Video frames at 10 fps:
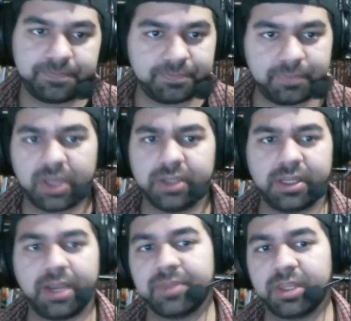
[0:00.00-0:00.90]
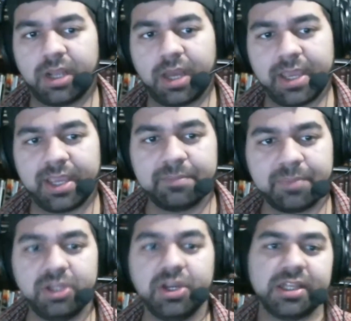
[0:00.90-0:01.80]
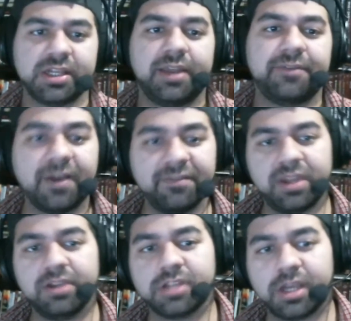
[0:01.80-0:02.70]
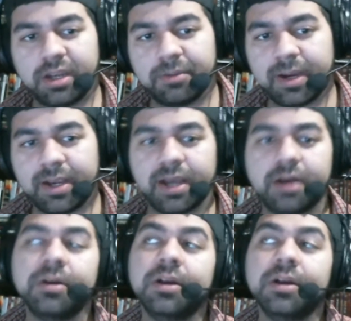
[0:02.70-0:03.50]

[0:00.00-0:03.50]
because they kept on delaying it. But you guys got like 5 videos on there right now.